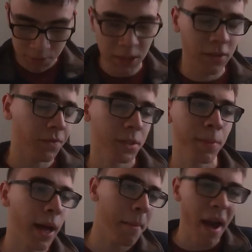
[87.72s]
especially for
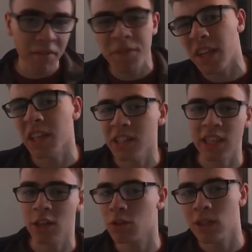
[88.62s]
Spider-Man villains,
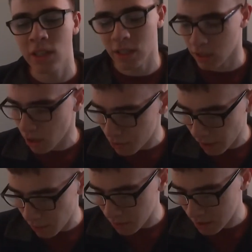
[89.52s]
they usually tend to go
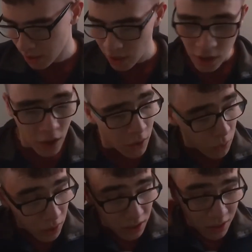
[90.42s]
there,
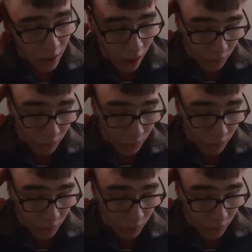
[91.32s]
which